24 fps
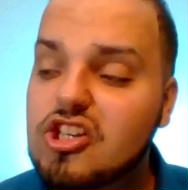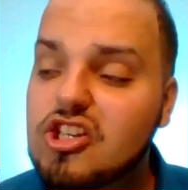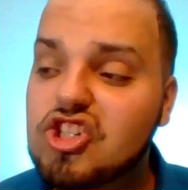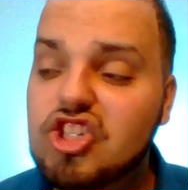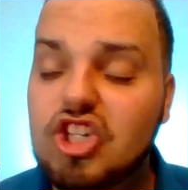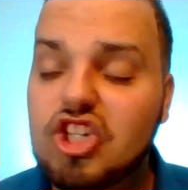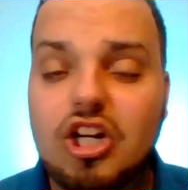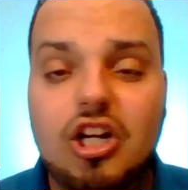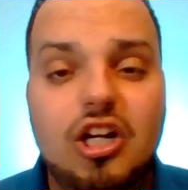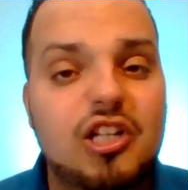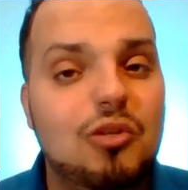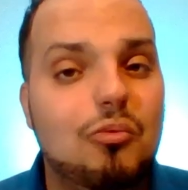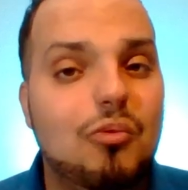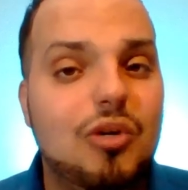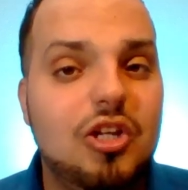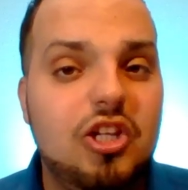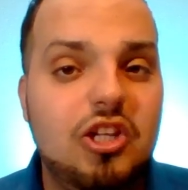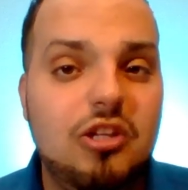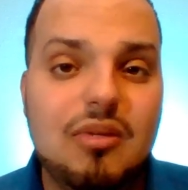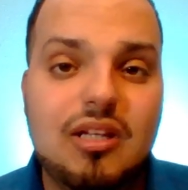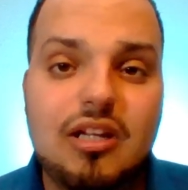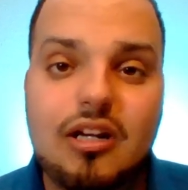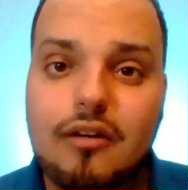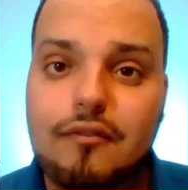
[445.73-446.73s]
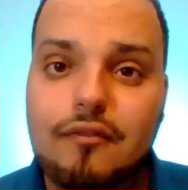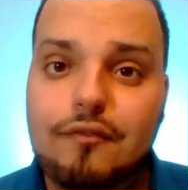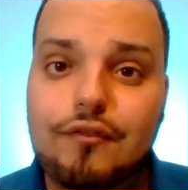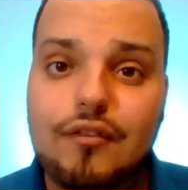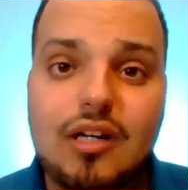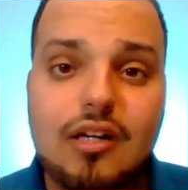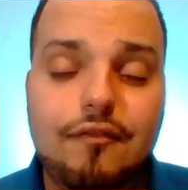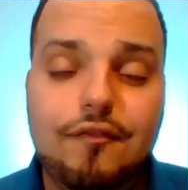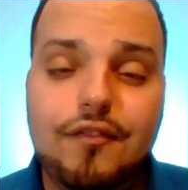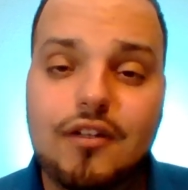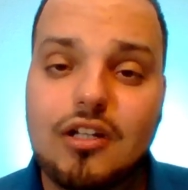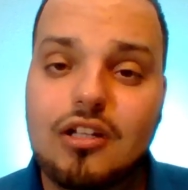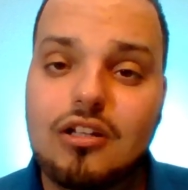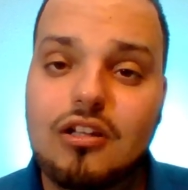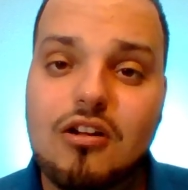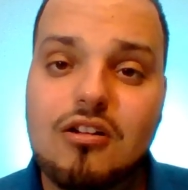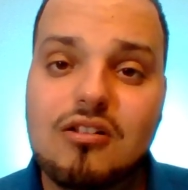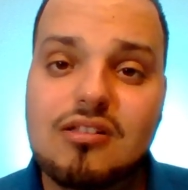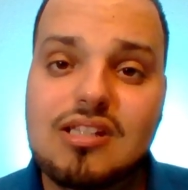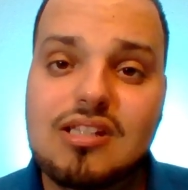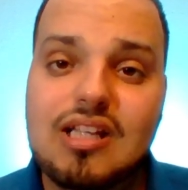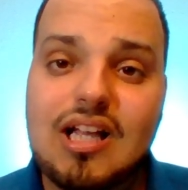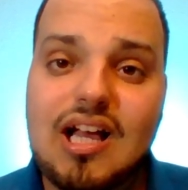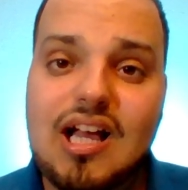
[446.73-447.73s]
Sharon Underwood, you've been her friend for a
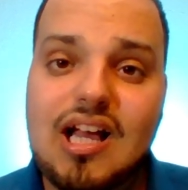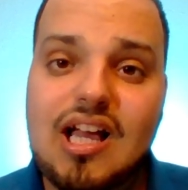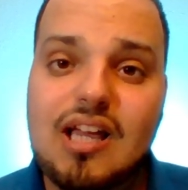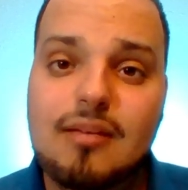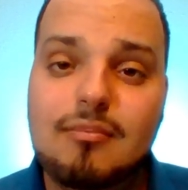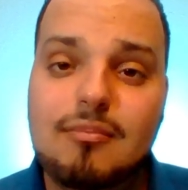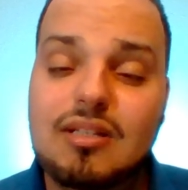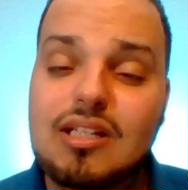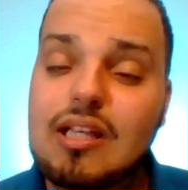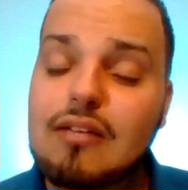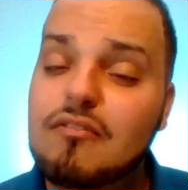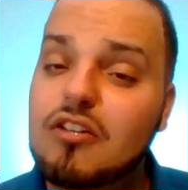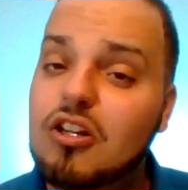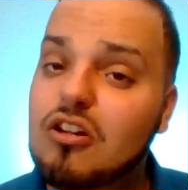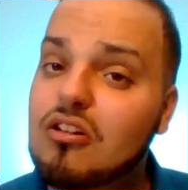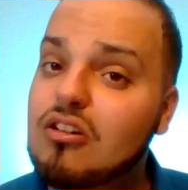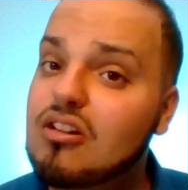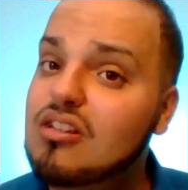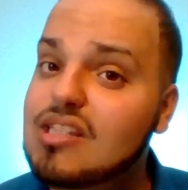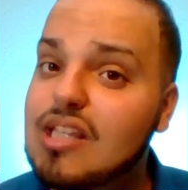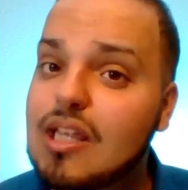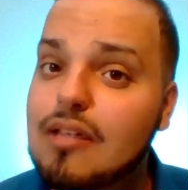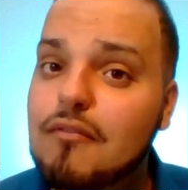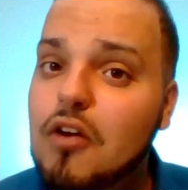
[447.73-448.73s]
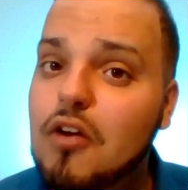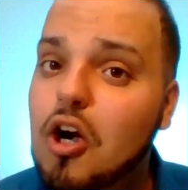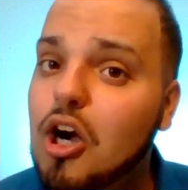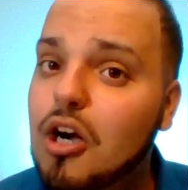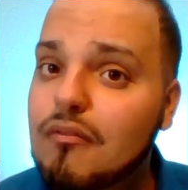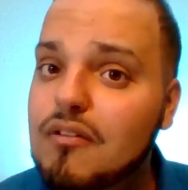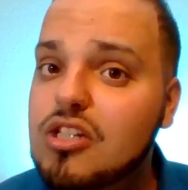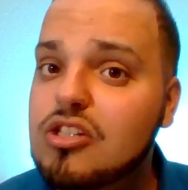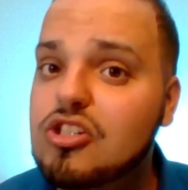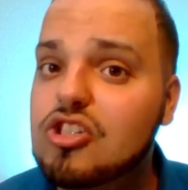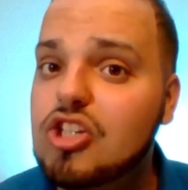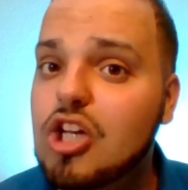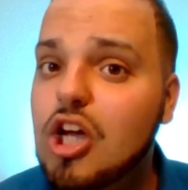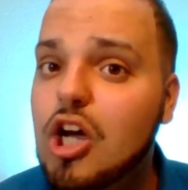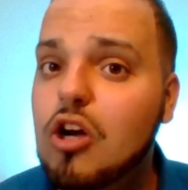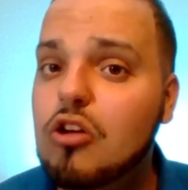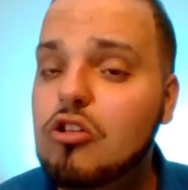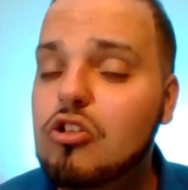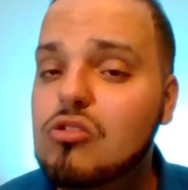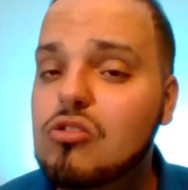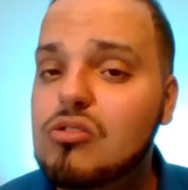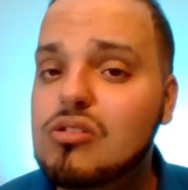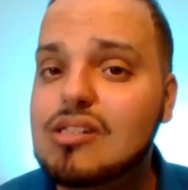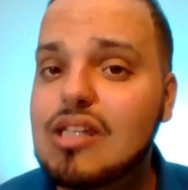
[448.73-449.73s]
long time. And even on the Steve Harvey show,
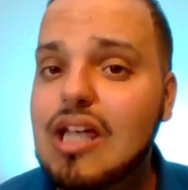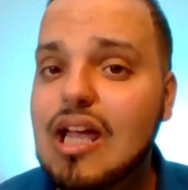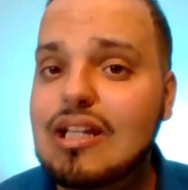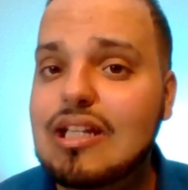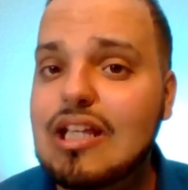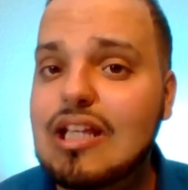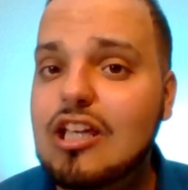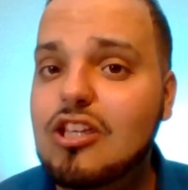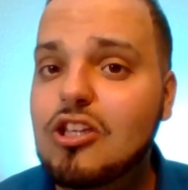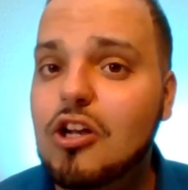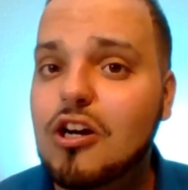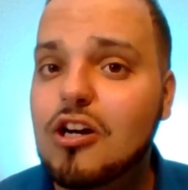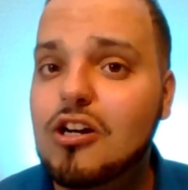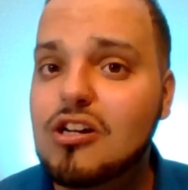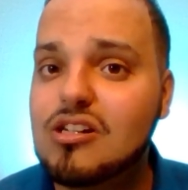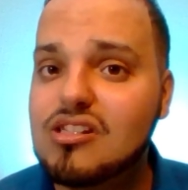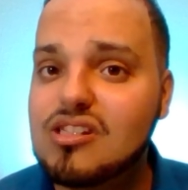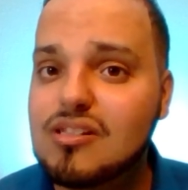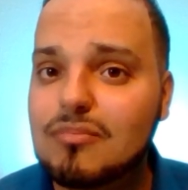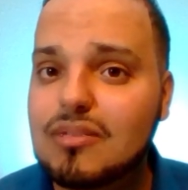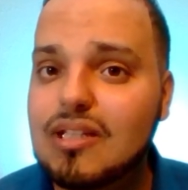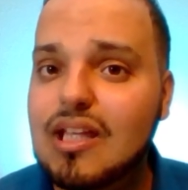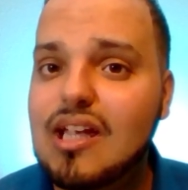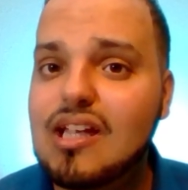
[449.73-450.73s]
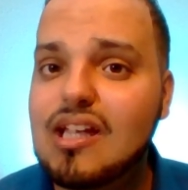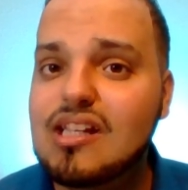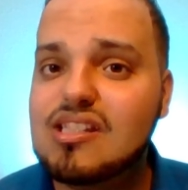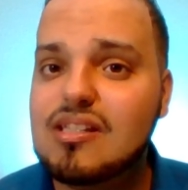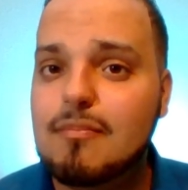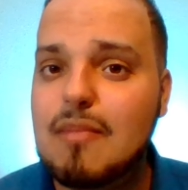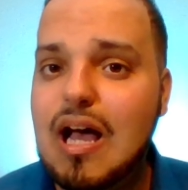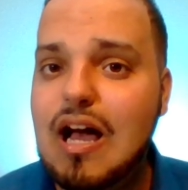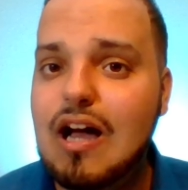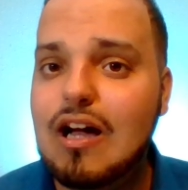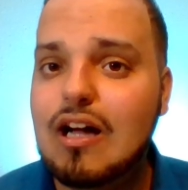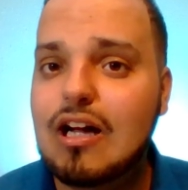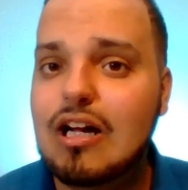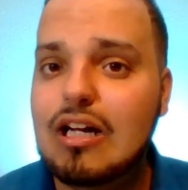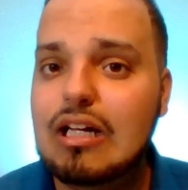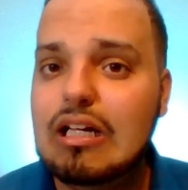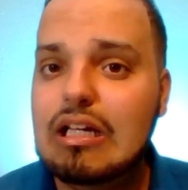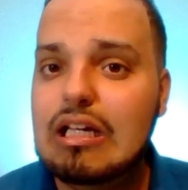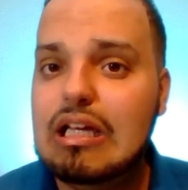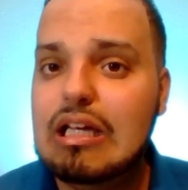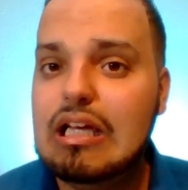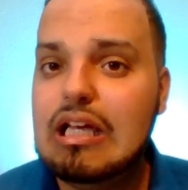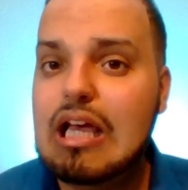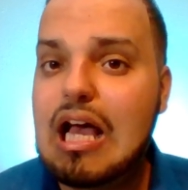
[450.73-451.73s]
you said that you heard some things about
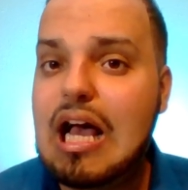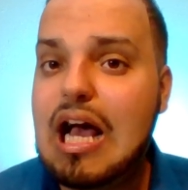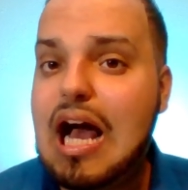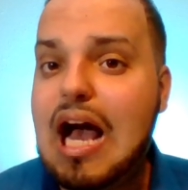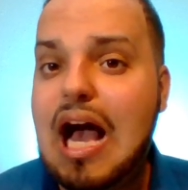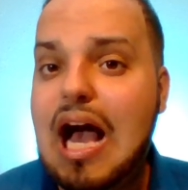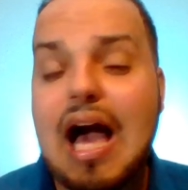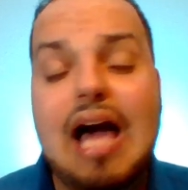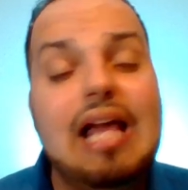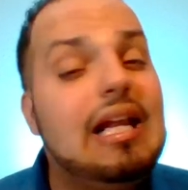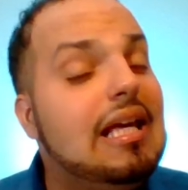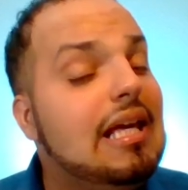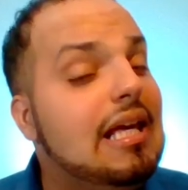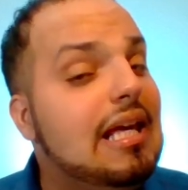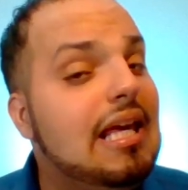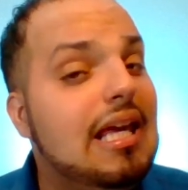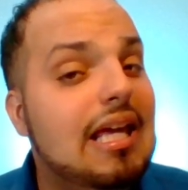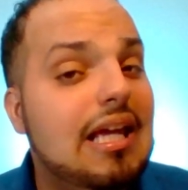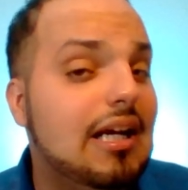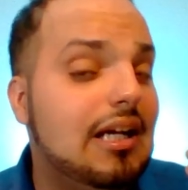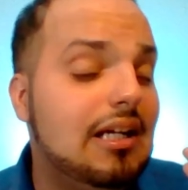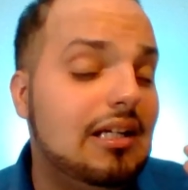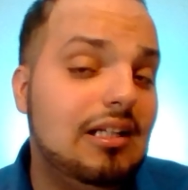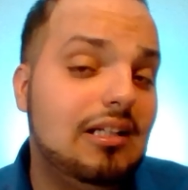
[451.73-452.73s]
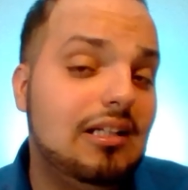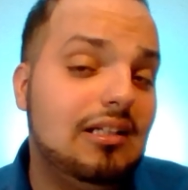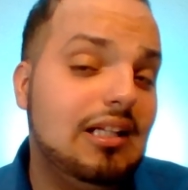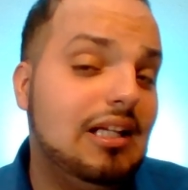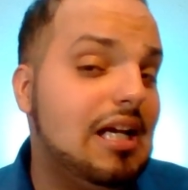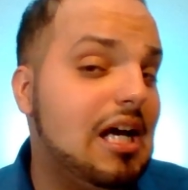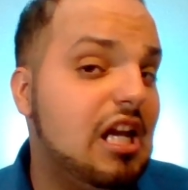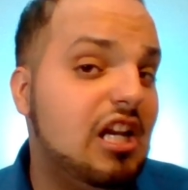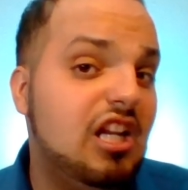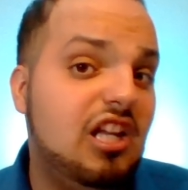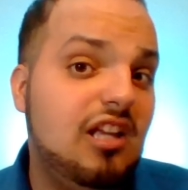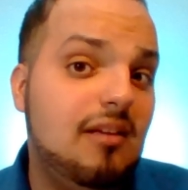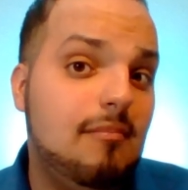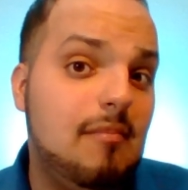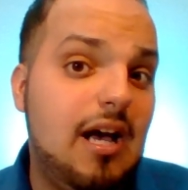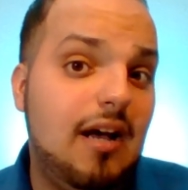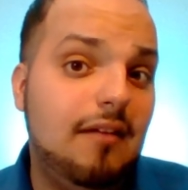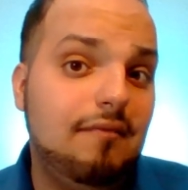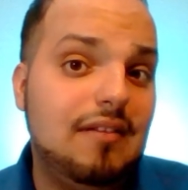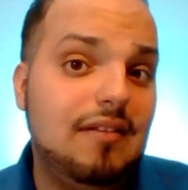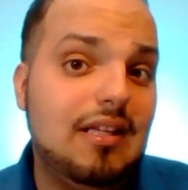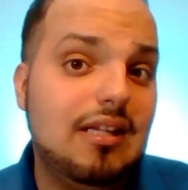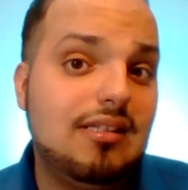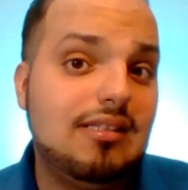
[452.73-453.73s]
her. I didn't hear nothing out of your
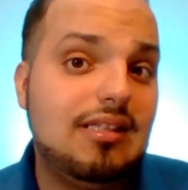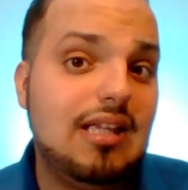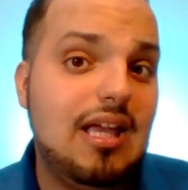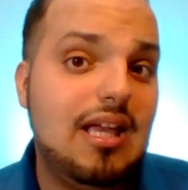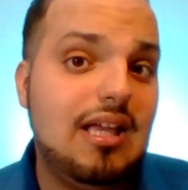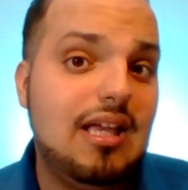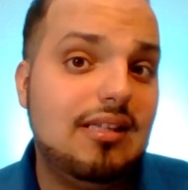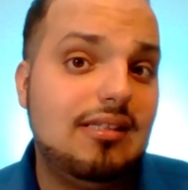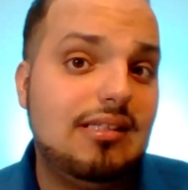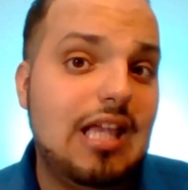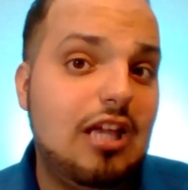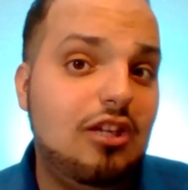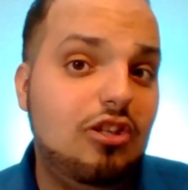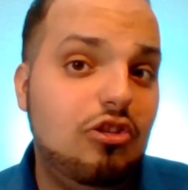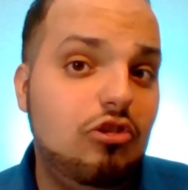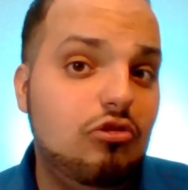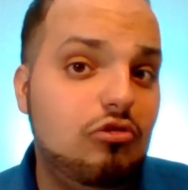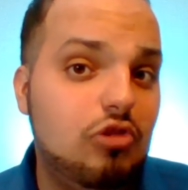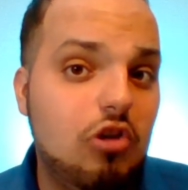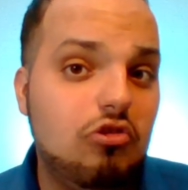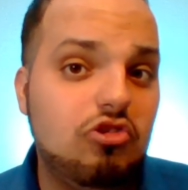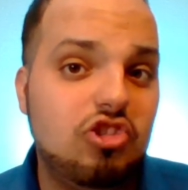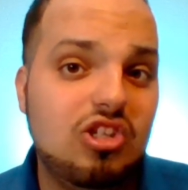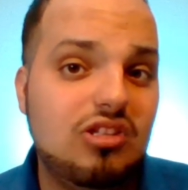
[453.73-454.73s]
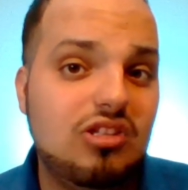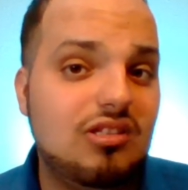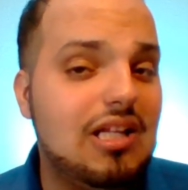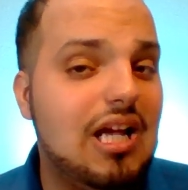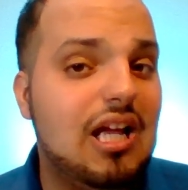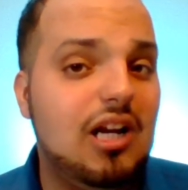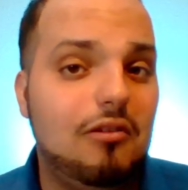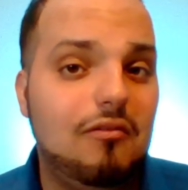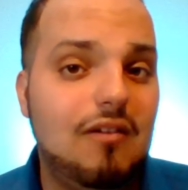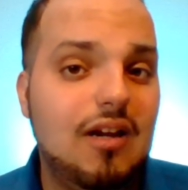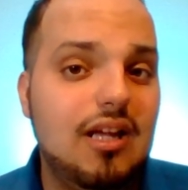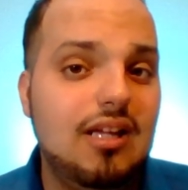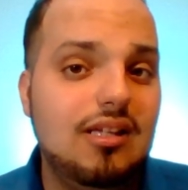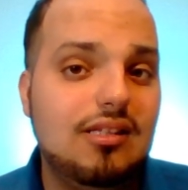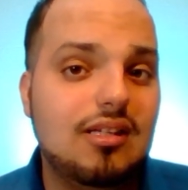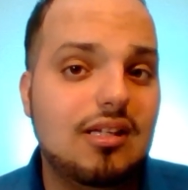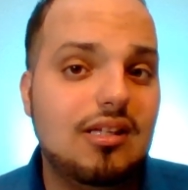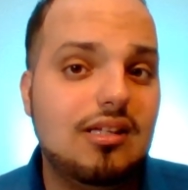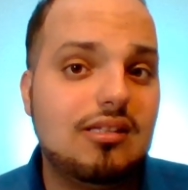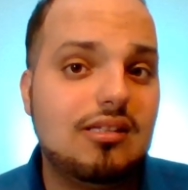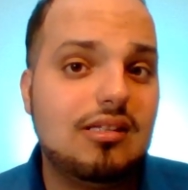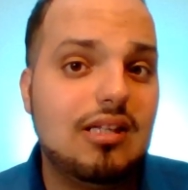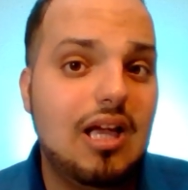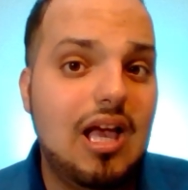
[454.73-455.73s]
mouth that says that you know she's not a
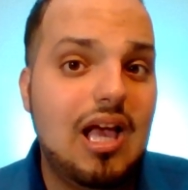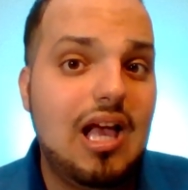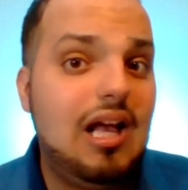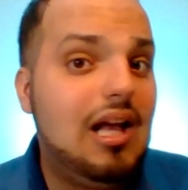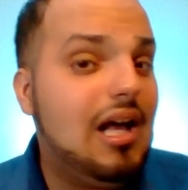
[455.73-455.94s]
racist.